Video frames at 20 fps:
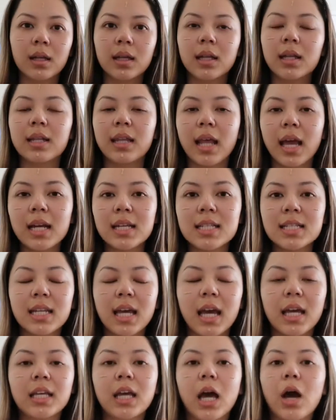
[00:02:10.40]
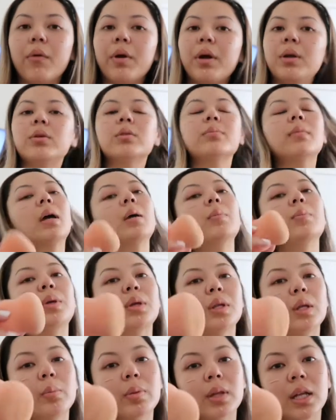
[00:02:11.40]
Next, I go in with my
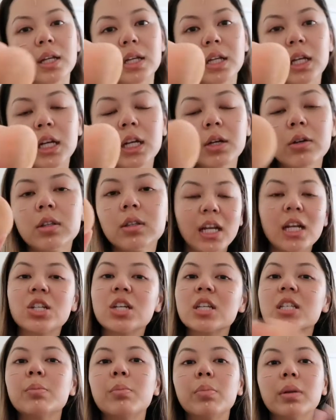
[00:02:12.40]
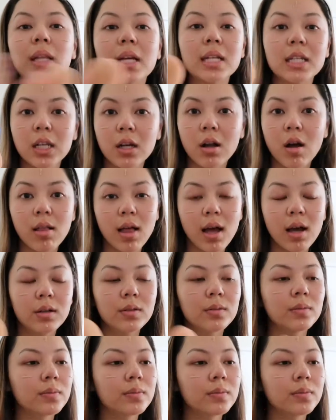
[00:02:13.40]
beauty blender and I just blend it all out.